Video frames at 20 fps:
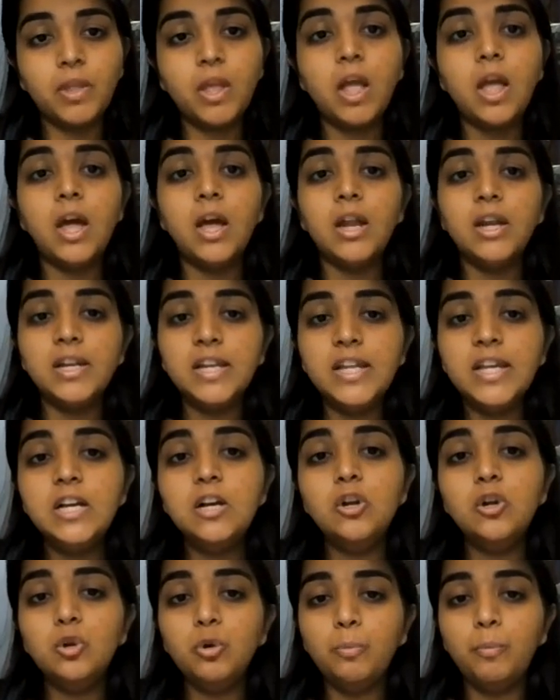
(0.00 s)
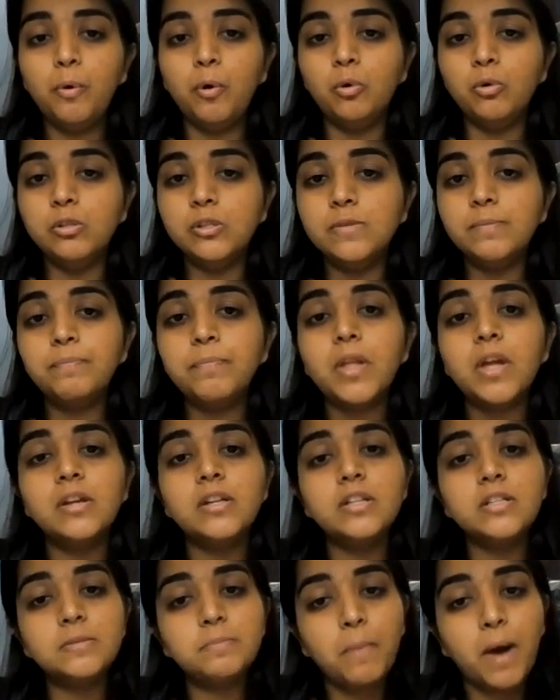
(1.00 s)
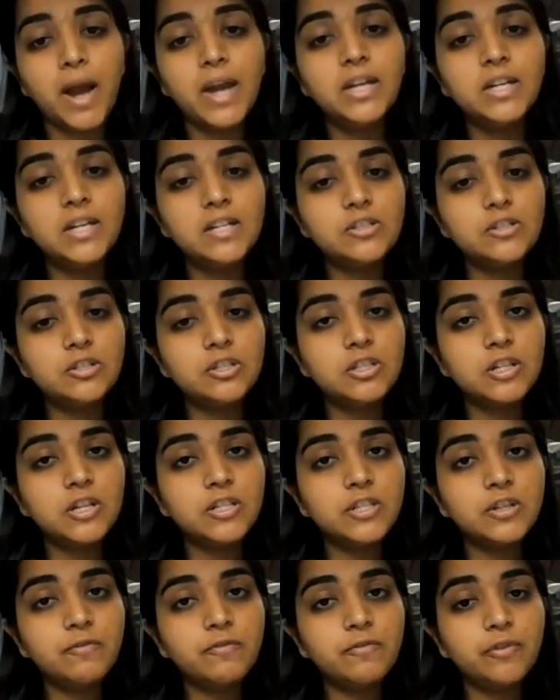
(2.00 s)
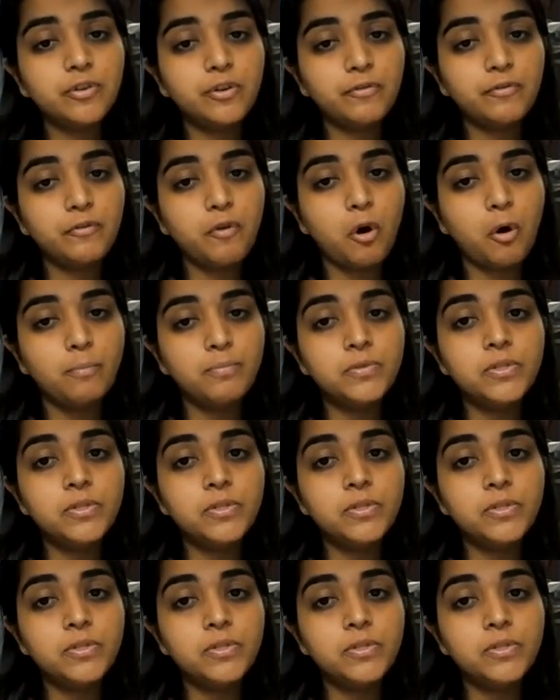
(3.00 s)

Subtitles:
Legal loopholes. Despite legislative reforms,